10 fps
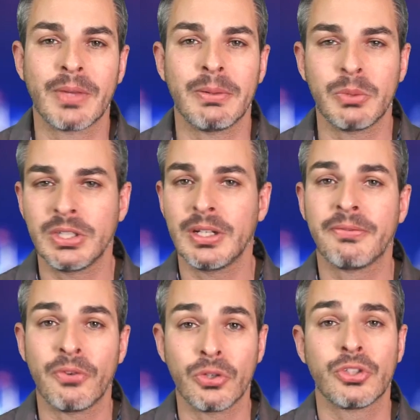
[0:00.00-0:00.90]
we did a
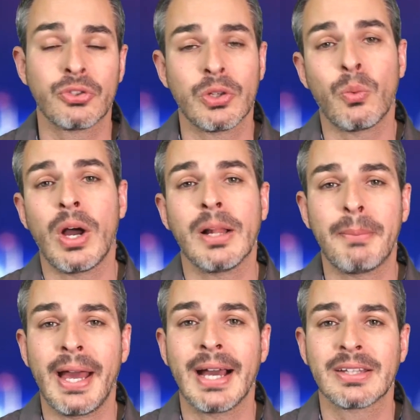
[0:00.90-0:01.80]
photo shoot a while
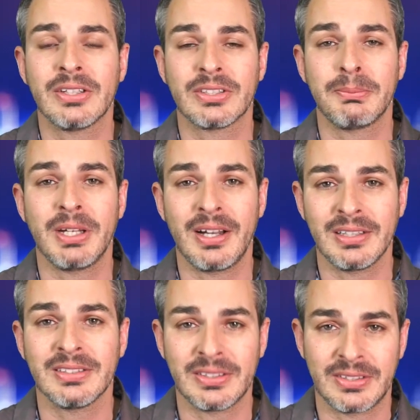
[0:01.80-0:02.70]
back. There's a
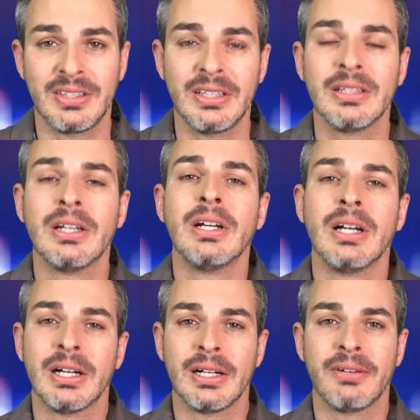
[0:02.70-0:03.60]
behind the scene
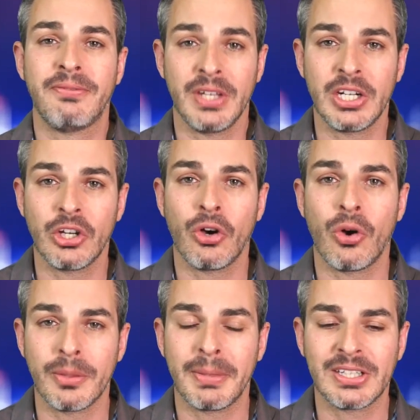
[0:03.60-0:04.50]
video
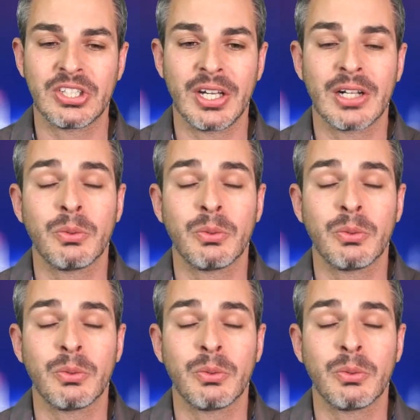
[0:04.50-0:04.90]
on my channel.